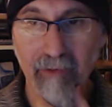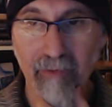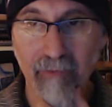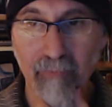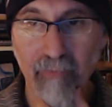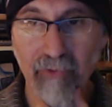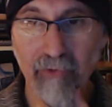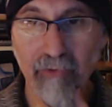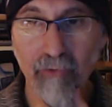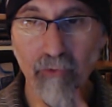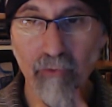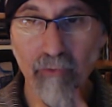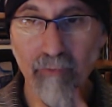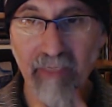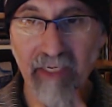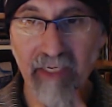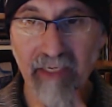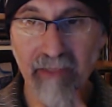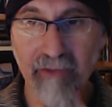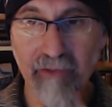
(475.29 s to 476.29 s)
But no
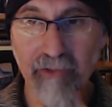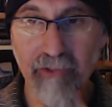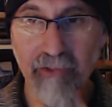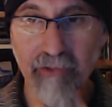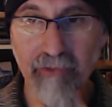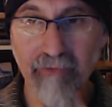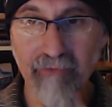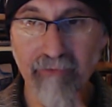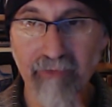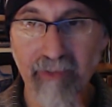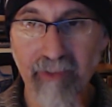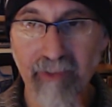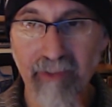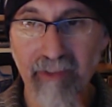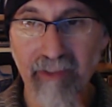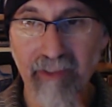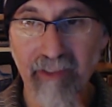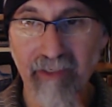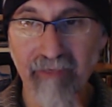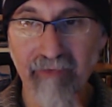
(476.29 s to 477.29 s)
math teacher
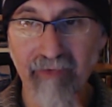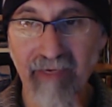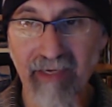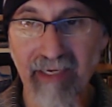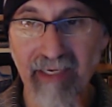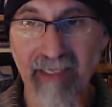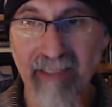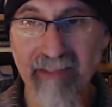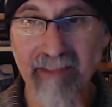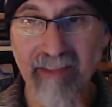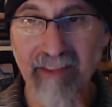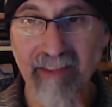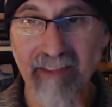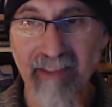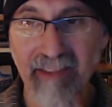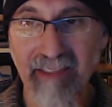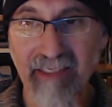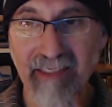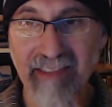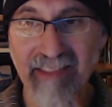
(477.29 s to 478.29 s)
I've had
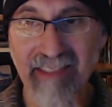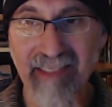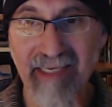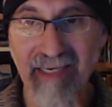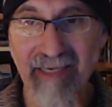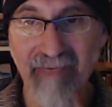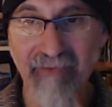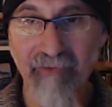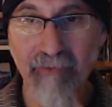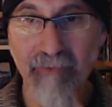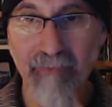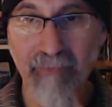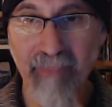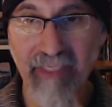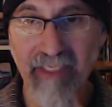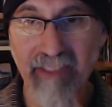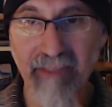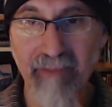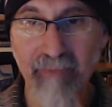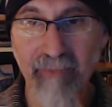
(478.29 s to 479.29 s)
has ever
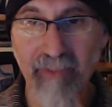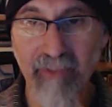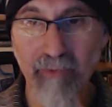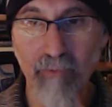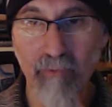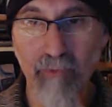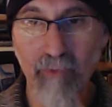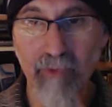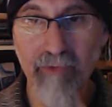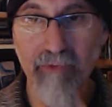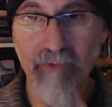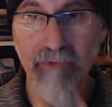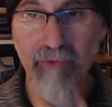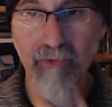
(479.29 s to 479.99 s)
made me want to